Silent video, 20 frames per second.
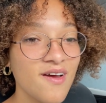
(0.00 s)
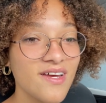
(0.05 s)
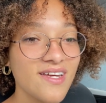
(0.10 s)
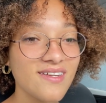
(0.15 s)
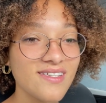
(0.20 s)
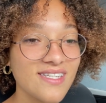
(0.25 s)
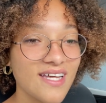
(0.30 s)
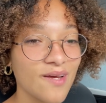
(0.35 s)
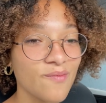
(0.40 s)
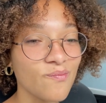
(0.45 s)

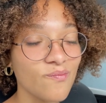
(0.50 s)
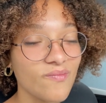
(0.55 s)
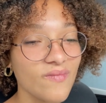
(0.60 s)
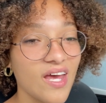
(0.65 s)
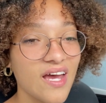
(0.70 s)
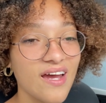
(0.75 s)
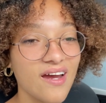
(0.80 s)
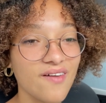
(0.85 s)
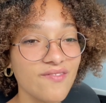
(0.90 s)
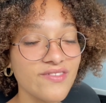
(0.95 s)
He's like,
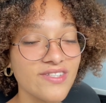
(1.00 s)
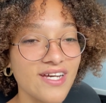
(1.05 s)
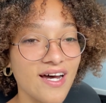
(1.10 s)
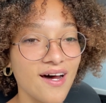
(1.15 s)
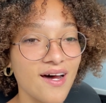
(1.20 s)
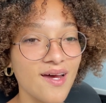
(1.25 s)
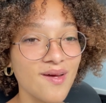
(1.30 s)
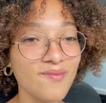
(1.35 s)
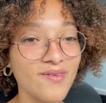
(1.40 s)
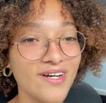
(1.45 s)
I have
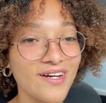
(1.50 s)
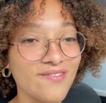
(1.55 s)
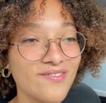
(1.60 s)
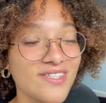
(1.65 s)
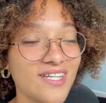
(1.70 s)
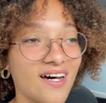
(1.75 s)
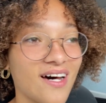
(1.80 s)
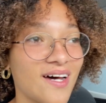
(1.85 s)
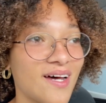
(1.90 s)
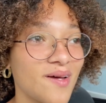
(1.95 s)
time, I have
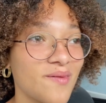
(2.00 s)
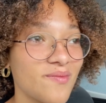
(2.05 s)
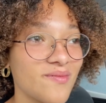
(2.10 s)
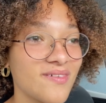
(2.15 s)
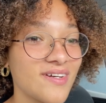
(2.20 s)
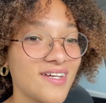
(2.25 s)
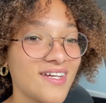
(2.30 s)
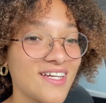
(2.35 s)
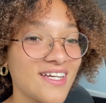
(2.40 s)
time.